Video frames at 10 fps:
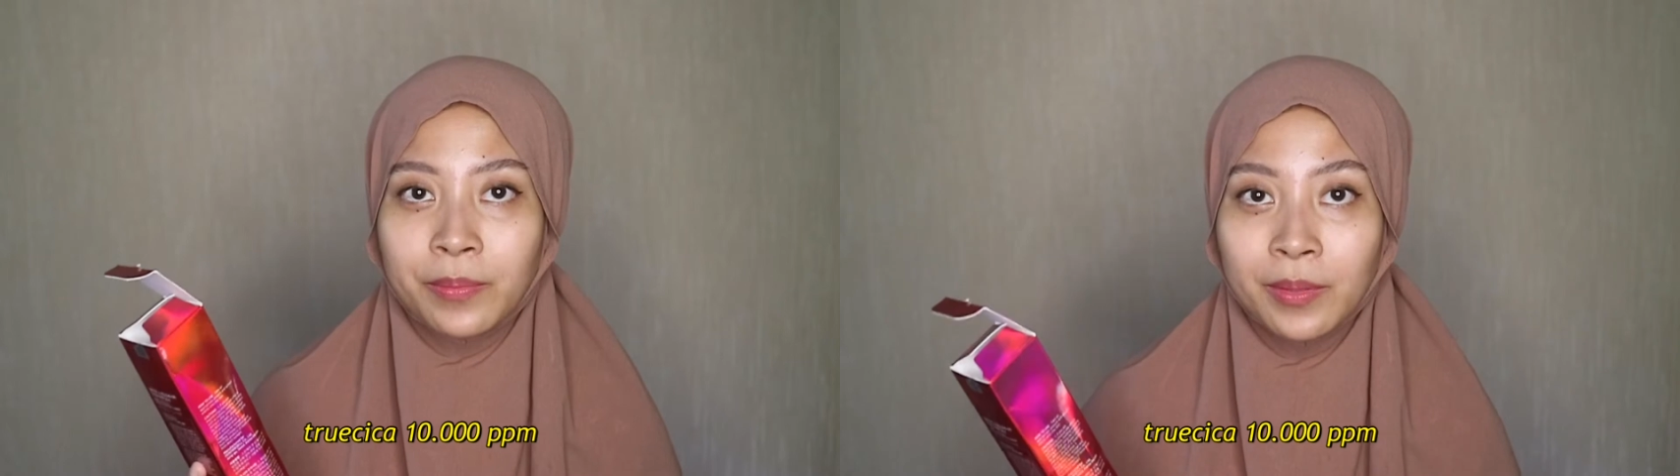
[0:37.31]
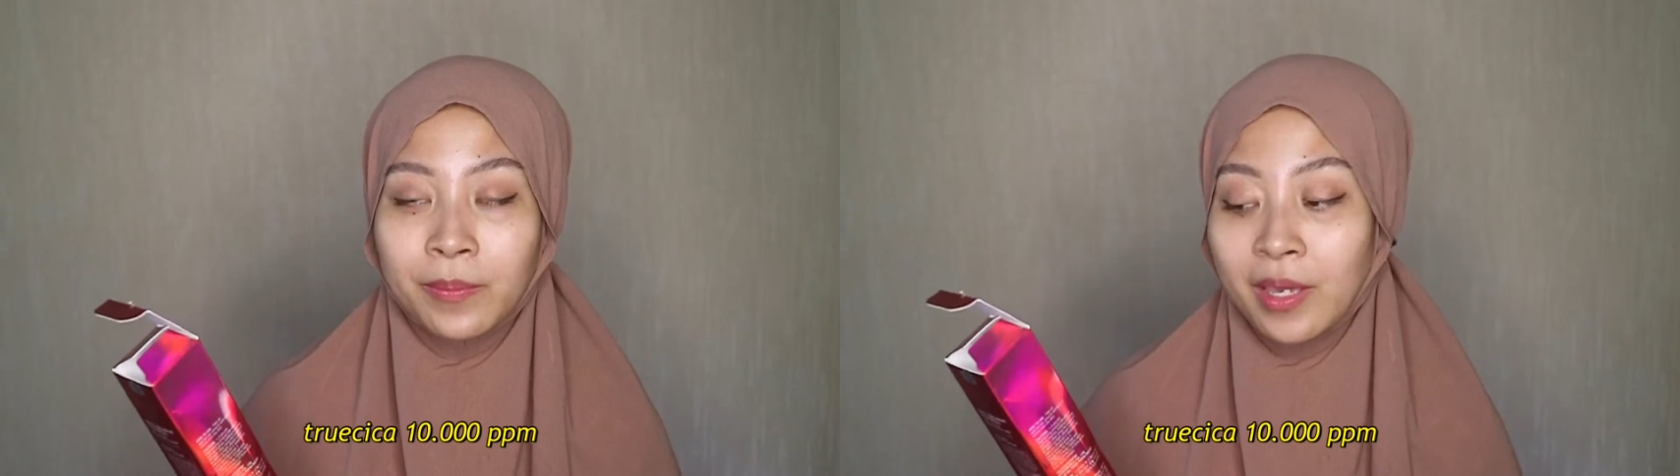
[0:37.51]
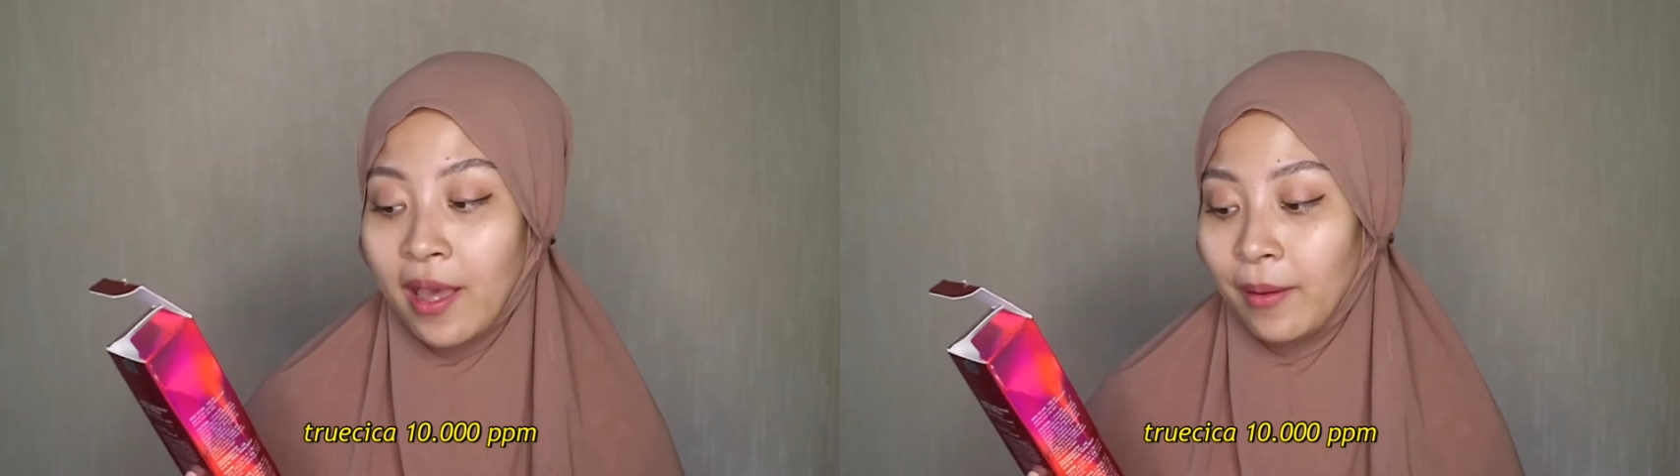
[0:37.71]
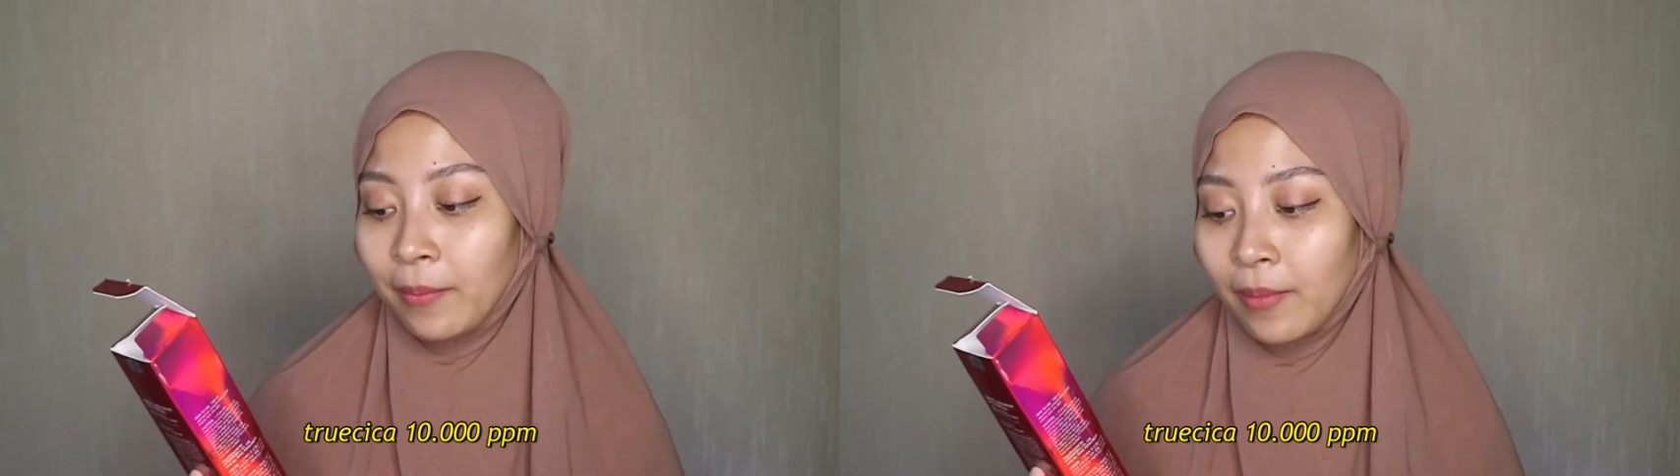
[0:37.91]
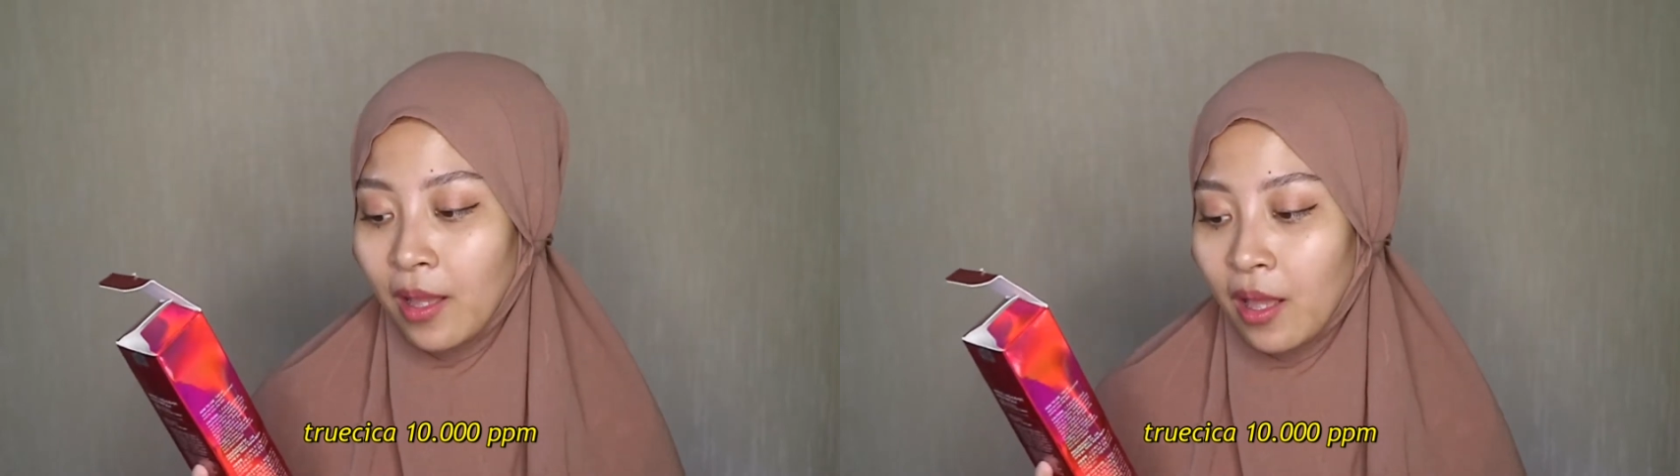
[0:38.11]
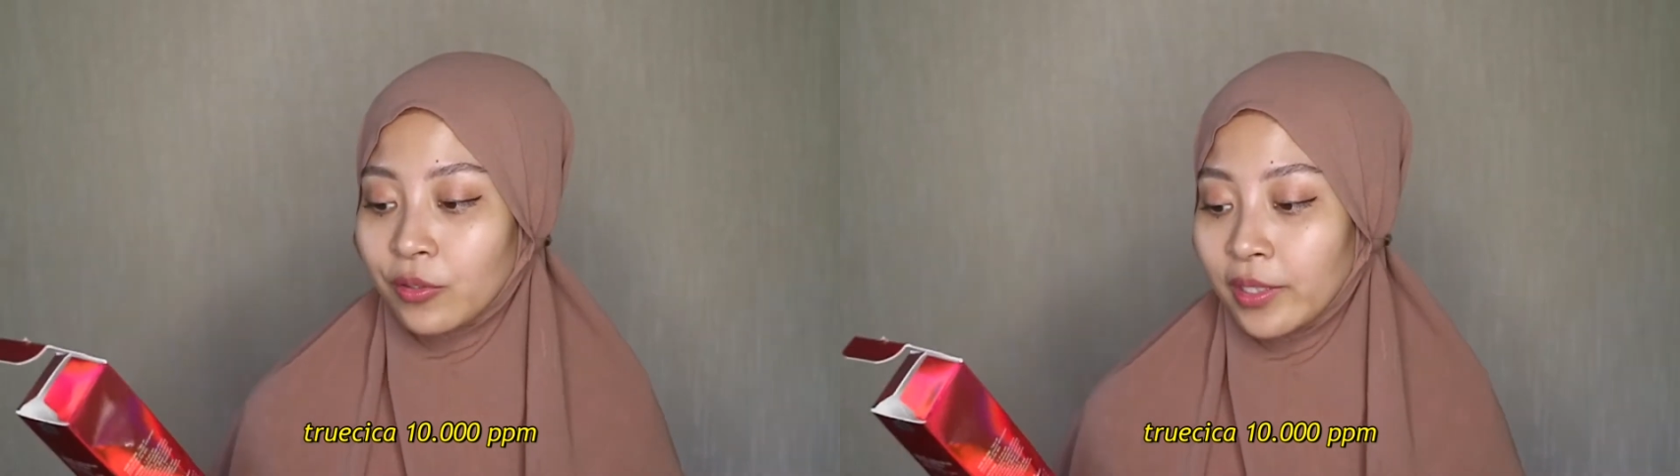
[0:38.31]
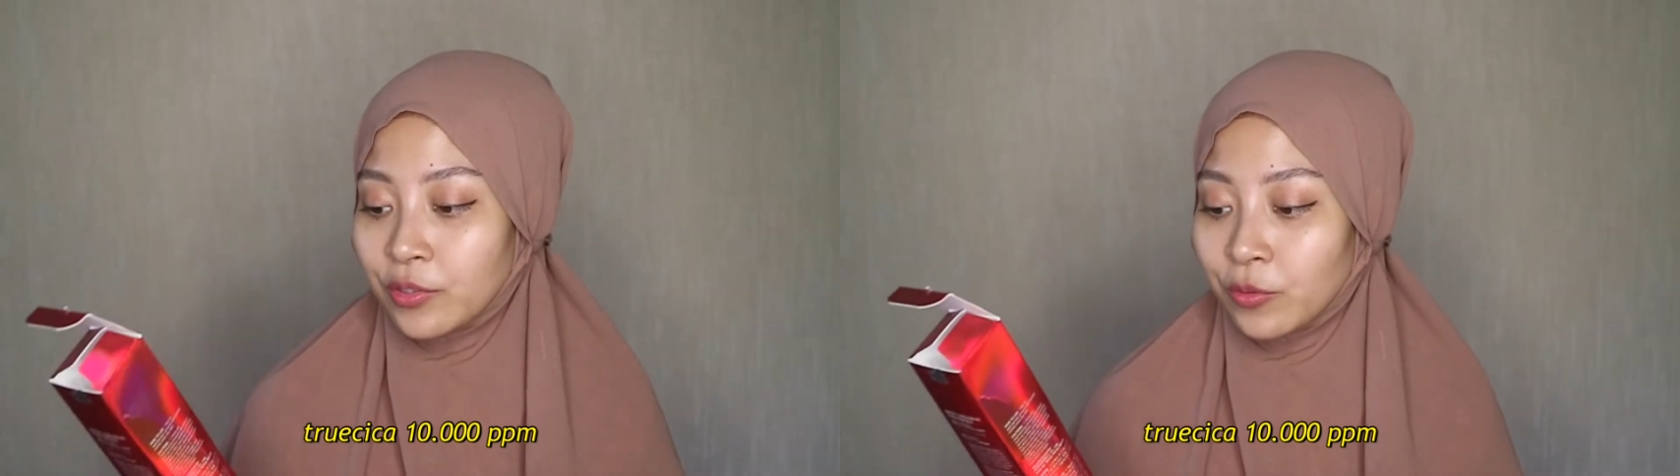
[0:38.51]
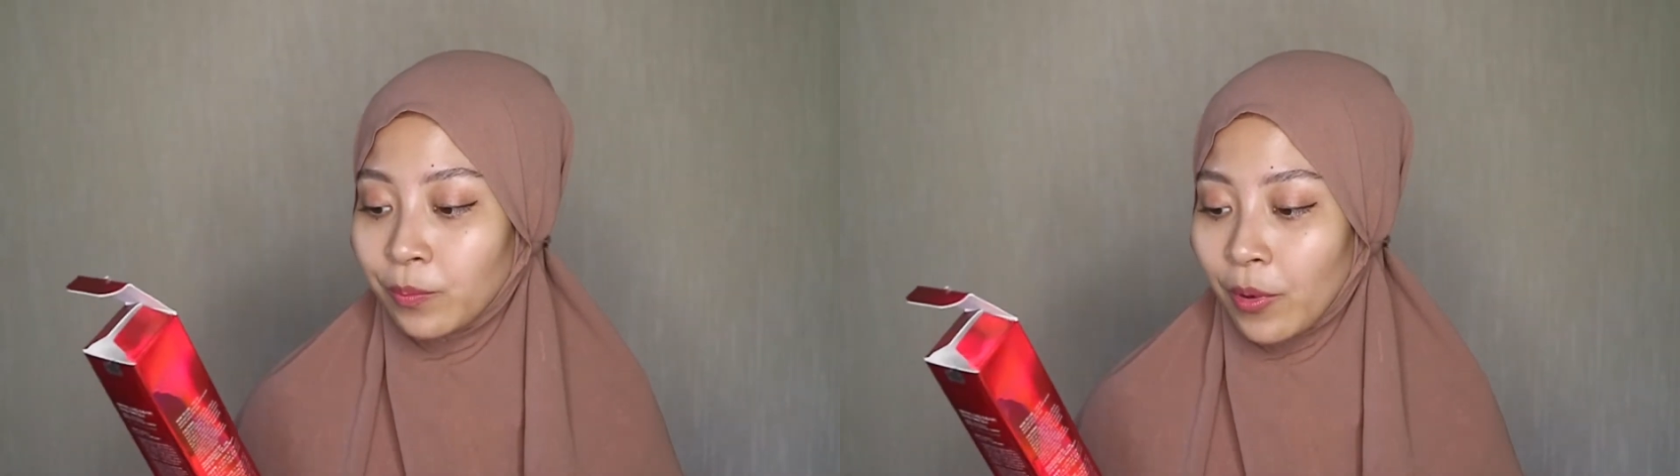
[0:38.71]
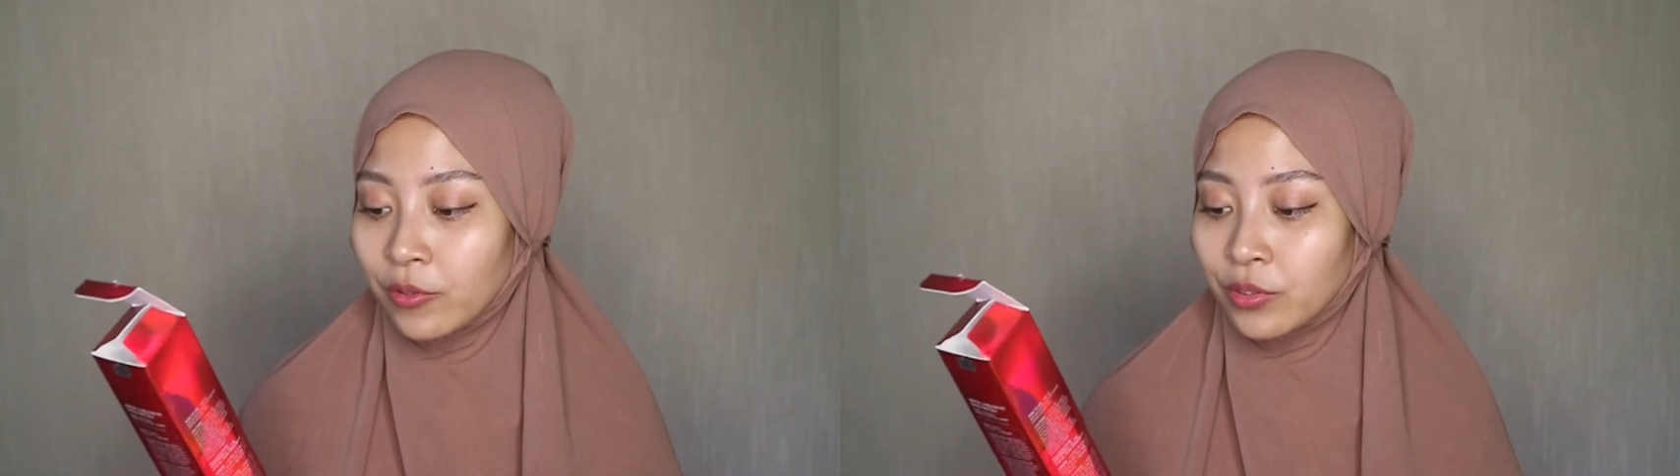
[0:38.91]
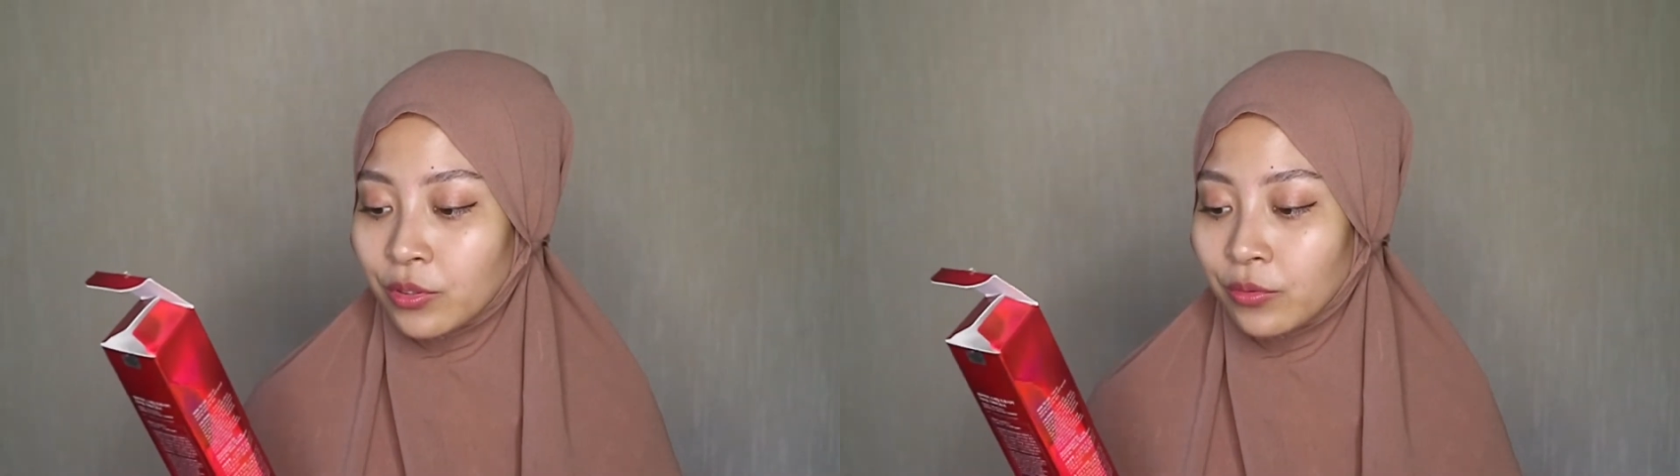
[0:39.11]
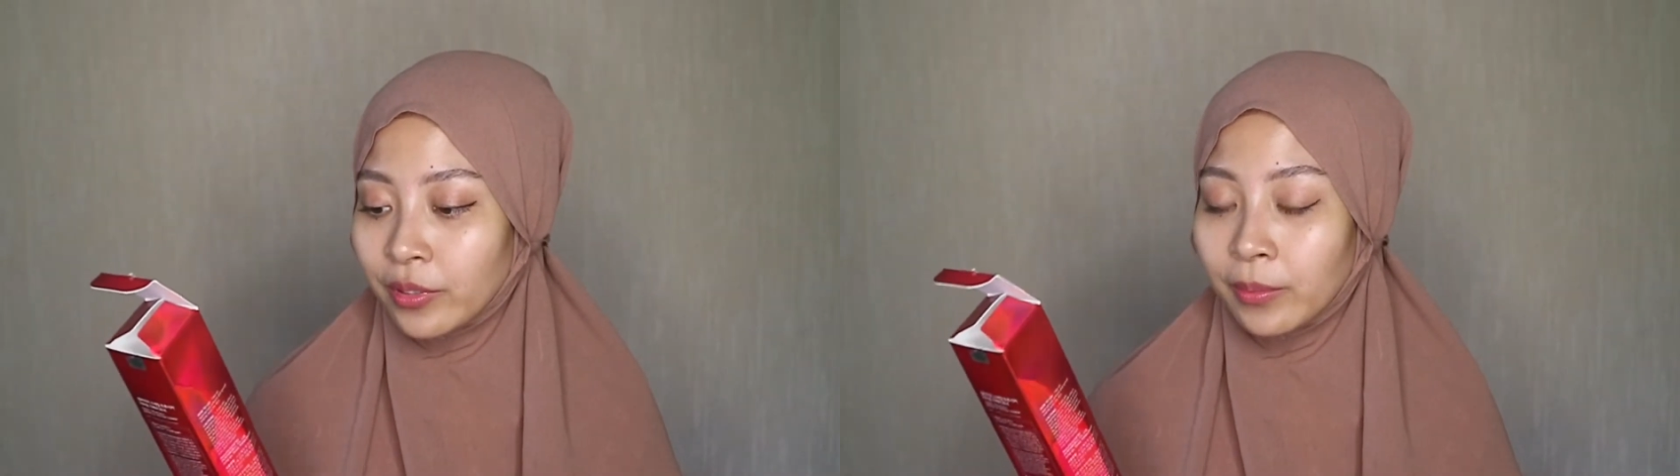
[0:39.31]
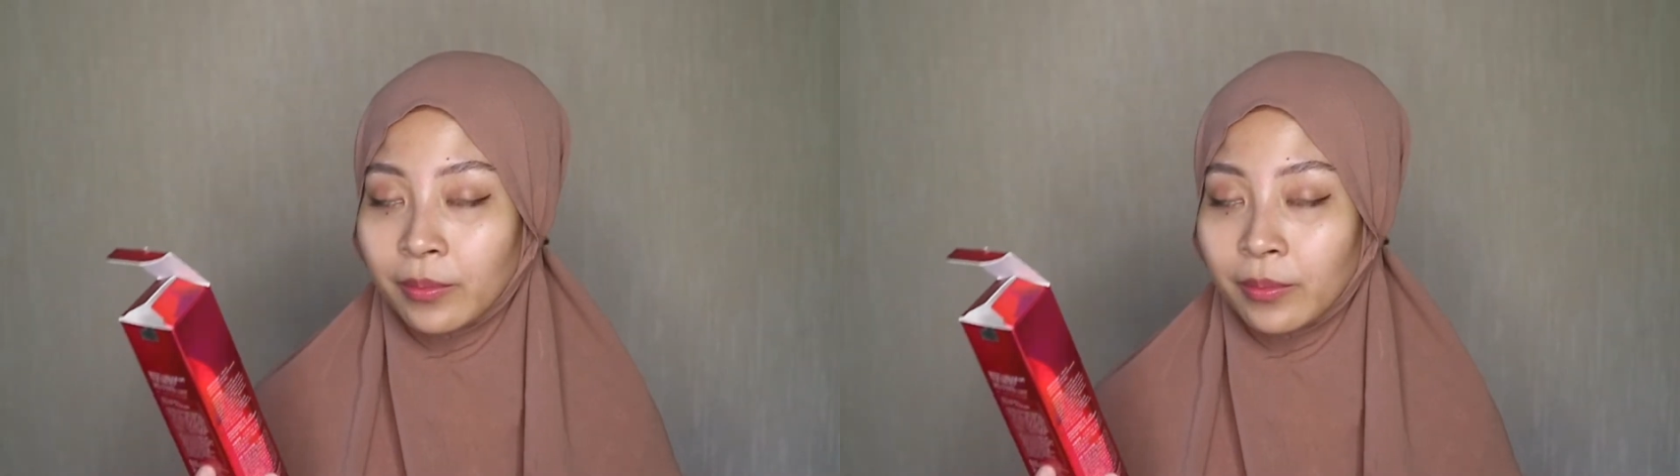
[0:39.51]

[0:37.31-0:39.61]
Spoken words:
ppm. So it's supposed to